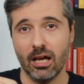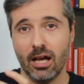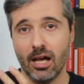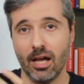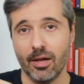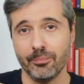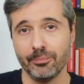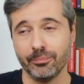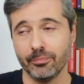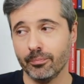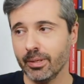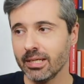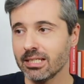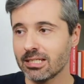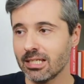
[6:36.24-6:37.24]

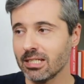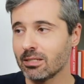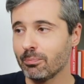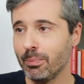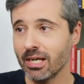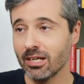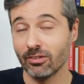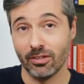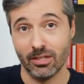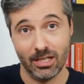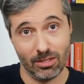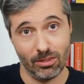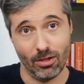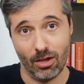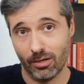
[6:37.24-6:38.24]
but it's bigger
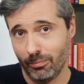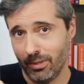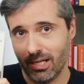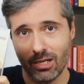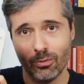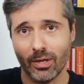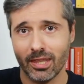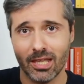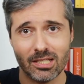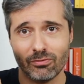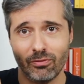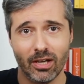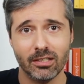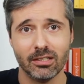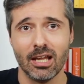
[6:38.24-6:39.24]
than I thought. But anyway,
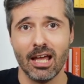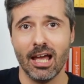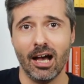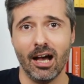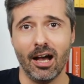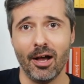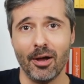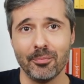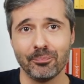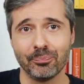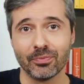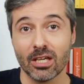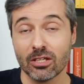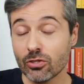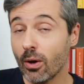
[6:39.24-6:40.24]
that's fine.
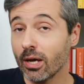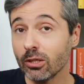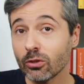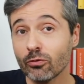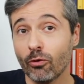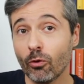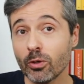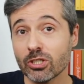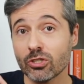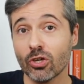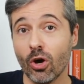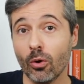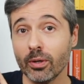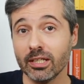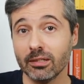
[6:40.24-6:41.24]
So I look forward to
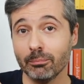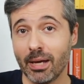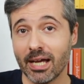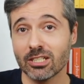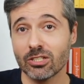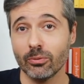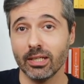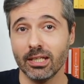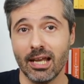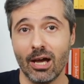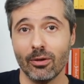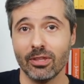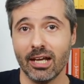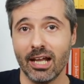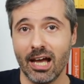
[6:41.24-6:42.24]
going back to it
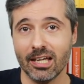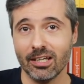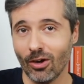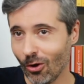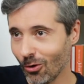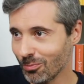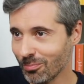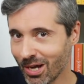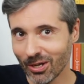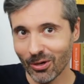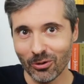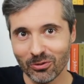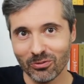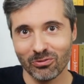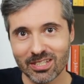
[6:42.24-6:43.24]
now that I own my
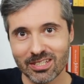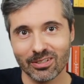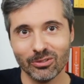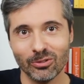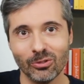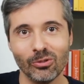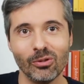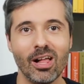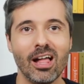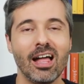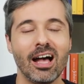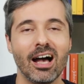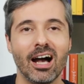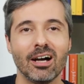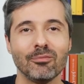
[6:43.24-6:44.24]
own physical
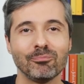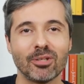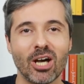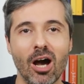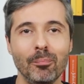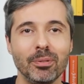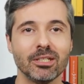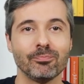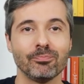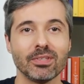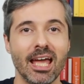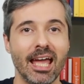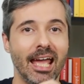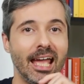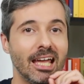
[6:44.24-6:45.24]
copy.
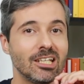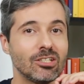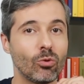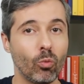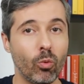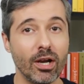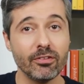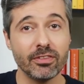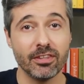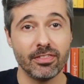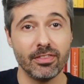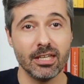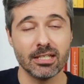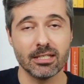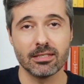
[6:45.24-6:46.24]
And one of the
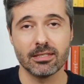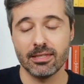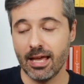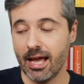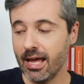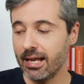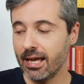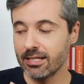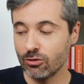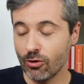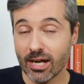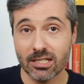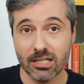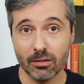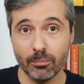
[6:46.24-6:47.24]
things that
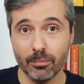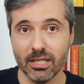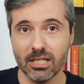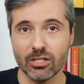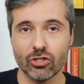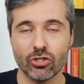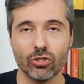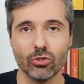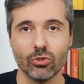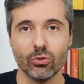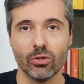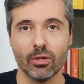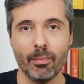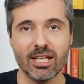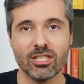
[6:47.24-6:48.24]
attracted me
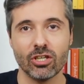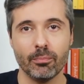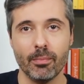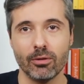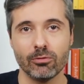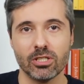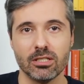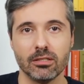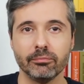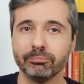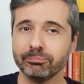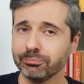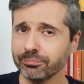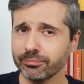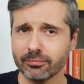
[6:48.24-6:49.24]
to The Magic Mountain